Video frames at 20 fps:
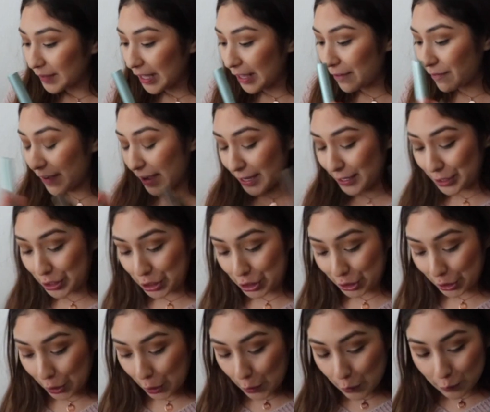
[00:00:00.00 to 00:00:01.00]
if I
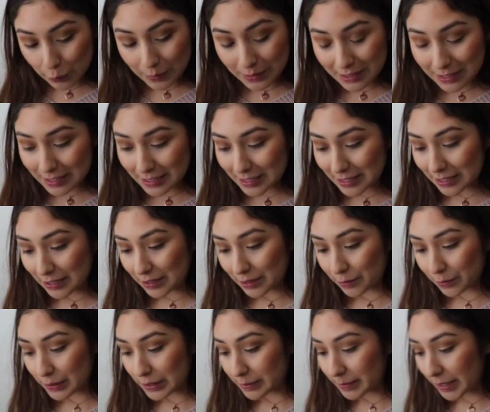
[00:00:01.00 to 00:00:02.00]
don't,
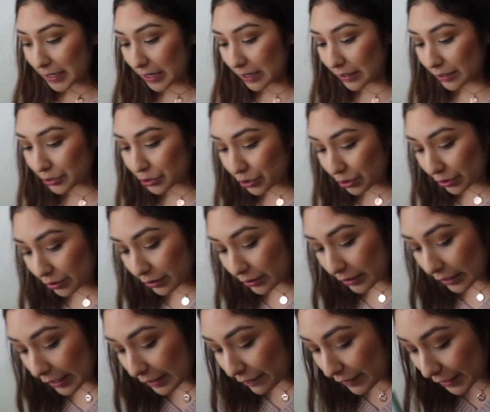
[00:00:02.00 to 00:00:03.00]
where's my eyelash curler?
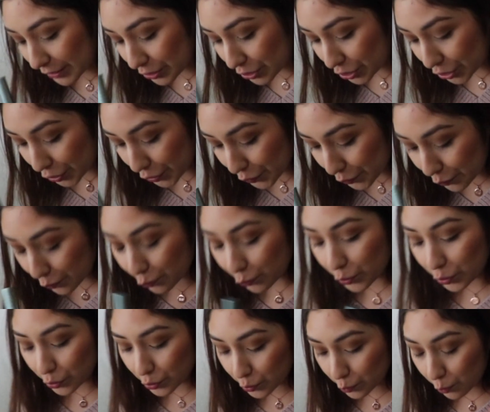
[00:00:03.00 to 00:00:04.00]
If I
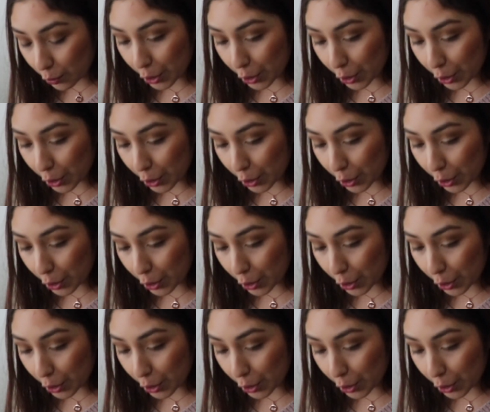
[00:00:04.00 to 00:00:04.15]
don't use